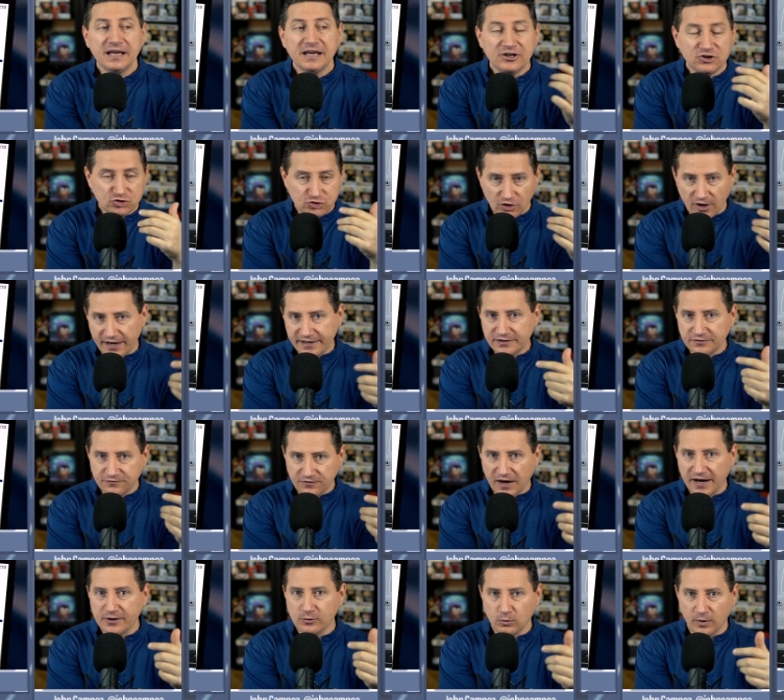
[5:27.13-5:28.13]
in trying to
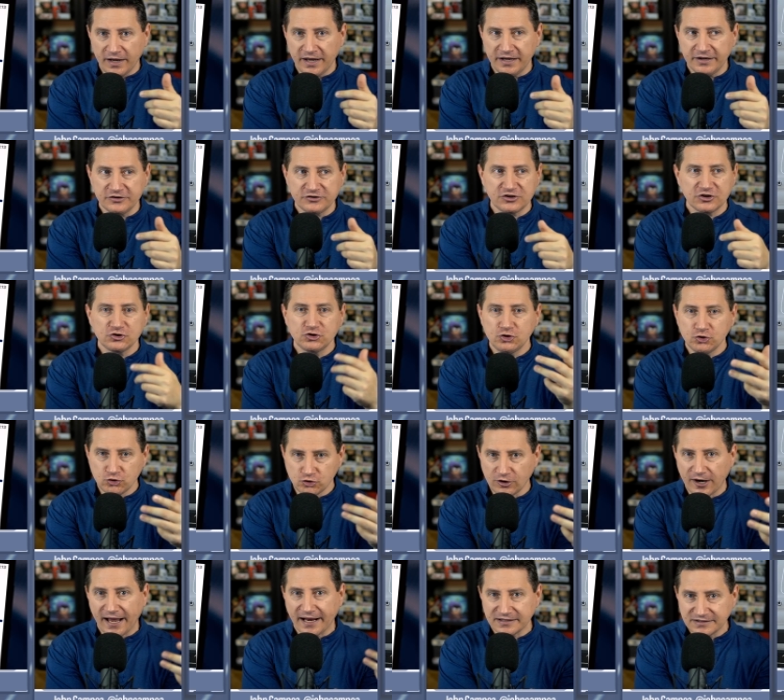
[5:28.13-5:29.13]
find ways to
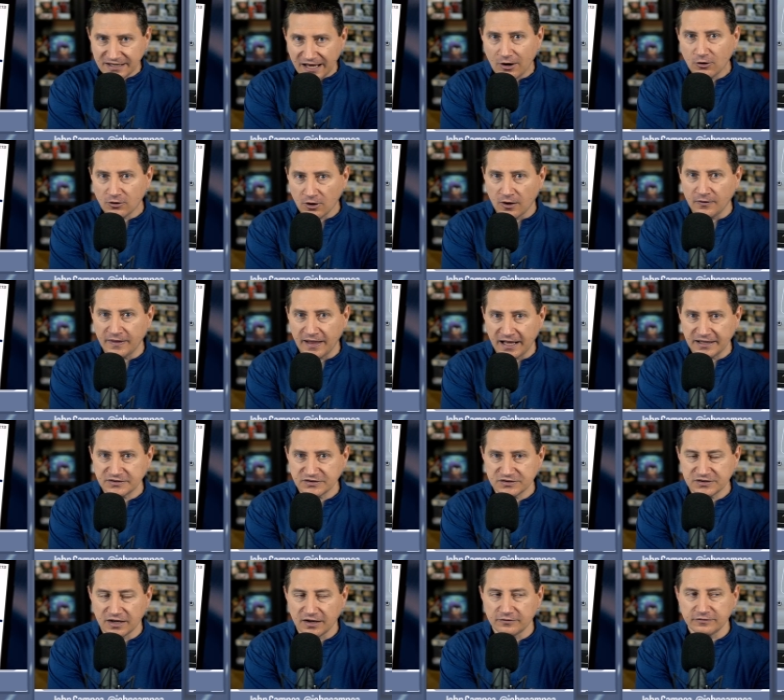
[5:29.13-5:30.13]
crack down on
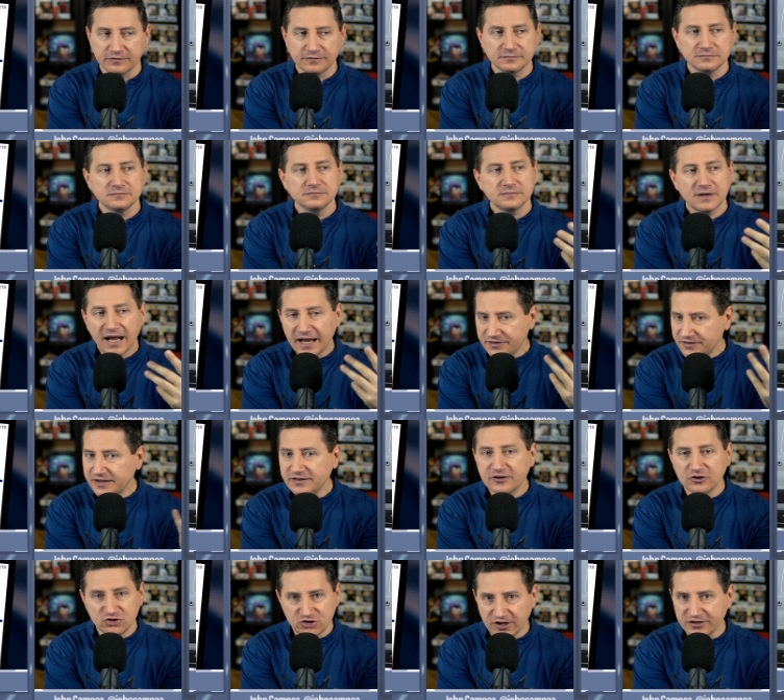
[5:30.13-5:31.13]
that stuff. I
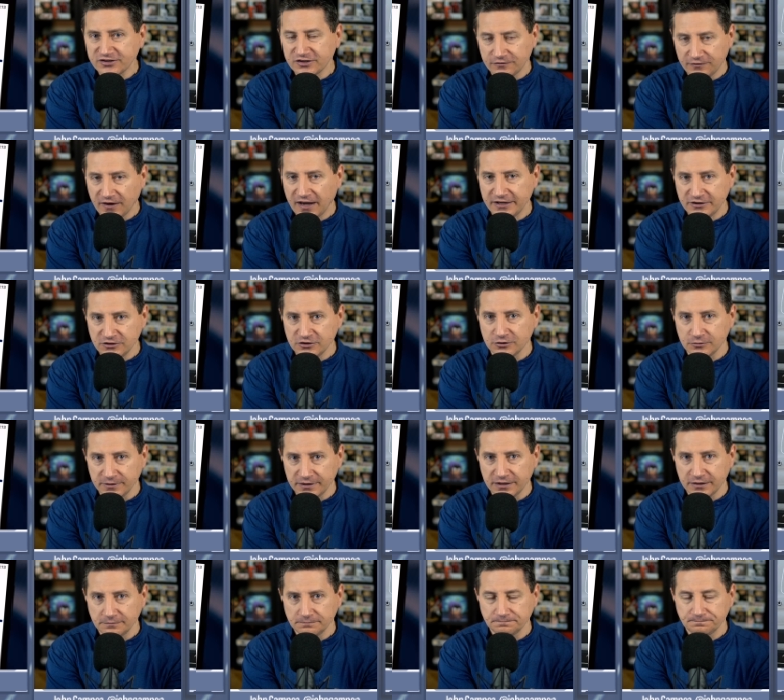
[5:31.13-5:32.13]
think they're justified in
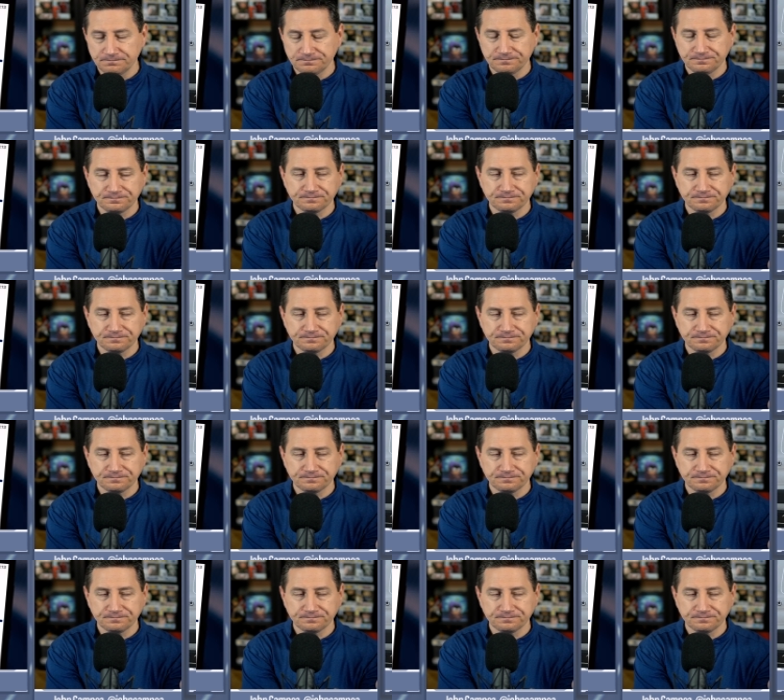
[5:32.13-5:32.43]
doing it.